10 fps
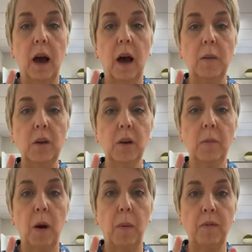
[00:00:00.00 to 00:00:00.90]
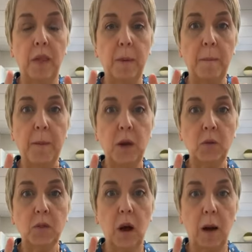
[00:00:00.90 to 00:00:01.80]
And you're going to probably find the
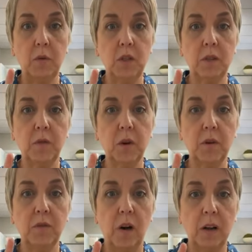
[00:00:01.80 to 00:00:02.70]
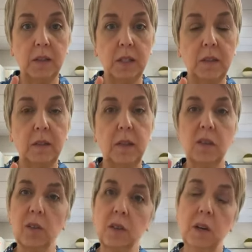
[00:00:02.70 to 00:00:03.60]
most options for your faucets and
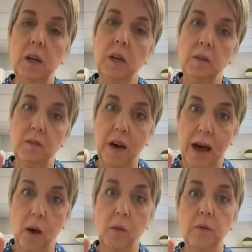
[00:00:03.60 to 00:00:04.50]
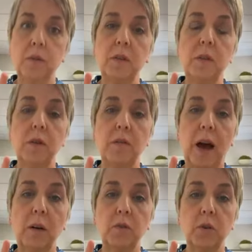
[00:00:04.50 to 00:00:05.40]
your valves, your
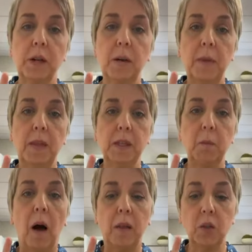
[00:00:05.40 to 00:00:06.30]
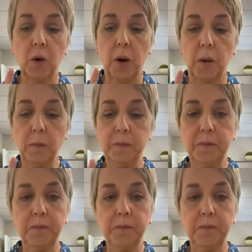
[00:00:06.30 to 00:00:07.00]
valve trim in this polished chrome.